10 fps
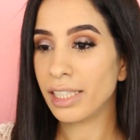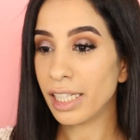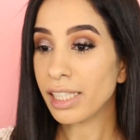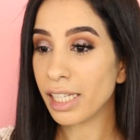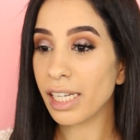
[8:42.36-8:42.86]

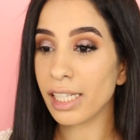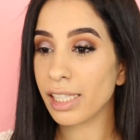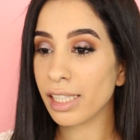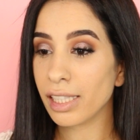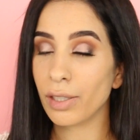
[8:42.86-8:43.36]
This
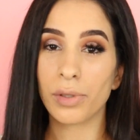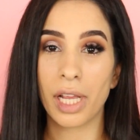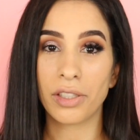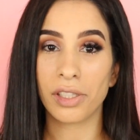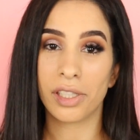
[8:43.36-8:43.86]
is, those
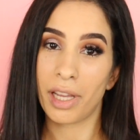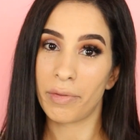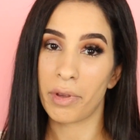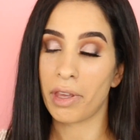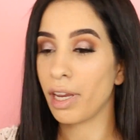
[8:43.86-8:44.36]
lashes is
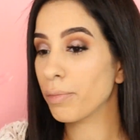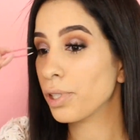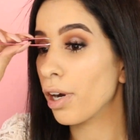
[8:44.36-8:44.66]
everything. I'm